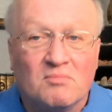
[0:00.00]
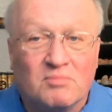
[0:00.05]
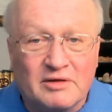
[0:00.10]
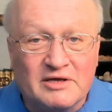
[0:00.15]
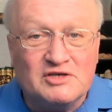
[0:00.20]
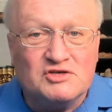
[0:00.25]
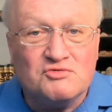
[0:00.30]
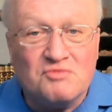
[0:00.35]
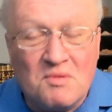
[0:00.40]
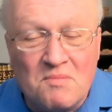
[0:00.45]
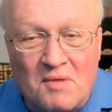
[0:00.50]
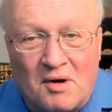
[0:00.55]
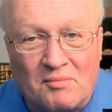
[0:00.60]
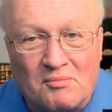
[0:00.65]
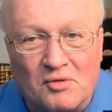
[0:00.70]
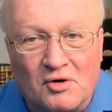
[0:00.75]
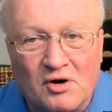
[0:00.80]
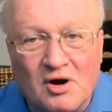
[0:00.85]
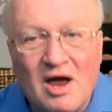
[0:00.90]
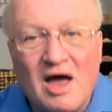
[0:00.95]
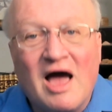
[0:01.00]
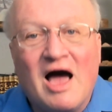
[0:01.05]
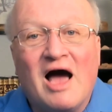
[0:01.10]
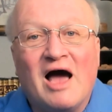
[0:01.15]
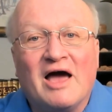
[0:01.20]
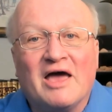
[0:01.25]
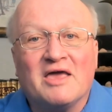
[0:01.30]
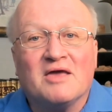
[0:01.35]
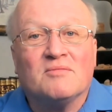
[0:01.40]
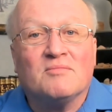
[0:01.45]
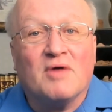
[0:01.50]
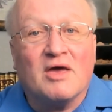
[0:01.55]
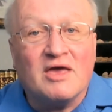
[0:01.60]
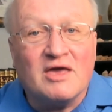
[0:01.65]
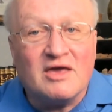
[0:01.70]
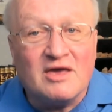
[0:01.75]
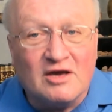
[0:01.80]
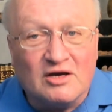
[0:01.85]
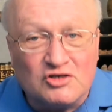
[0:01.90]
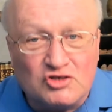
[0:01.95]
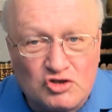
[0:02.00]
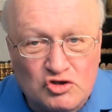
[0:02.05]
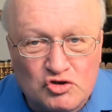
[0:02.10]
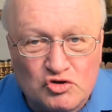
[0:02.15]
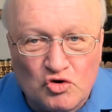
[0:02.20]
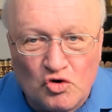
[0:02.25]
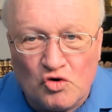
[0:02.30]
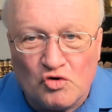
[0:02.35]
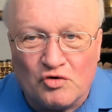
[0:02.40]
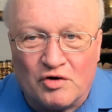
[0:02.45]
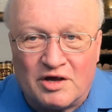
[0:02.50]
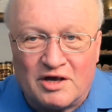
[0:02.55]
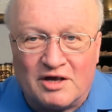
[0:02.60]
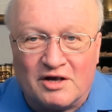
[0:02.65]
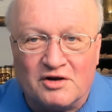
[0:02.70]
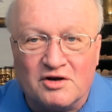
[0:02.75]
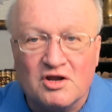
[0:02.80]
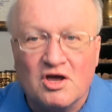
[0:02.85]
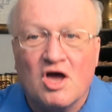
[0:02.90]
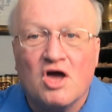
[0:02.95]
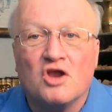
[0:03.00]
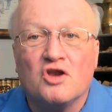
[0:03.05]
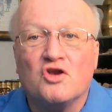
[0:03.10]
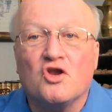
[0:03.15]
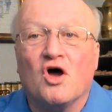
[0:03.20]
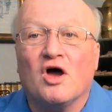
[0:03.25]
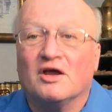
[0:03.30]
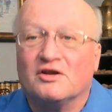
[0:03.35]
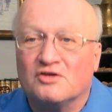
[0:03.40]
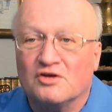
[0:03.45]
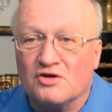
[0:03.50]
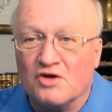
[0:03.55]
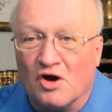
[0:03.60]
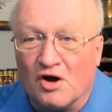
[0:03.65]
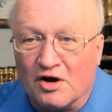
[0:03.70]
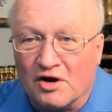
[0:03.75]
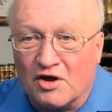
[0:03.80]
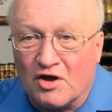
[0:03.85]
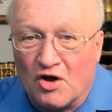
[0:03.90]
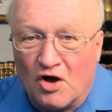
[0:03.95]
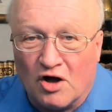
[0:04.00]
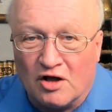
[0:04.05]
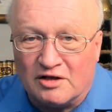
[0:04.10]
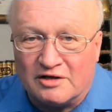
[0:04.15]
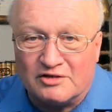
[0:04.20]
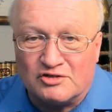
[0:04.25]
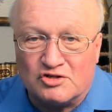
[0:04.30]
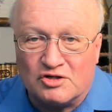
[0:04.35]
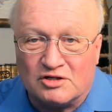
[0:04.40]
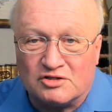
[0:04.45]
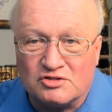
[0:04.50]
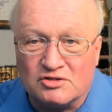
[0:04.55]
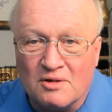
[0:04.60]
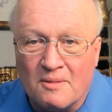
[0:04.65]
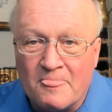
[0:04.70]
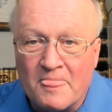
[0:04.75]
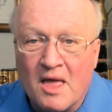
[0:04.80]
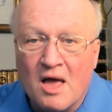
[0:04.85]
Please remember, I am a historian, not an archaeologist.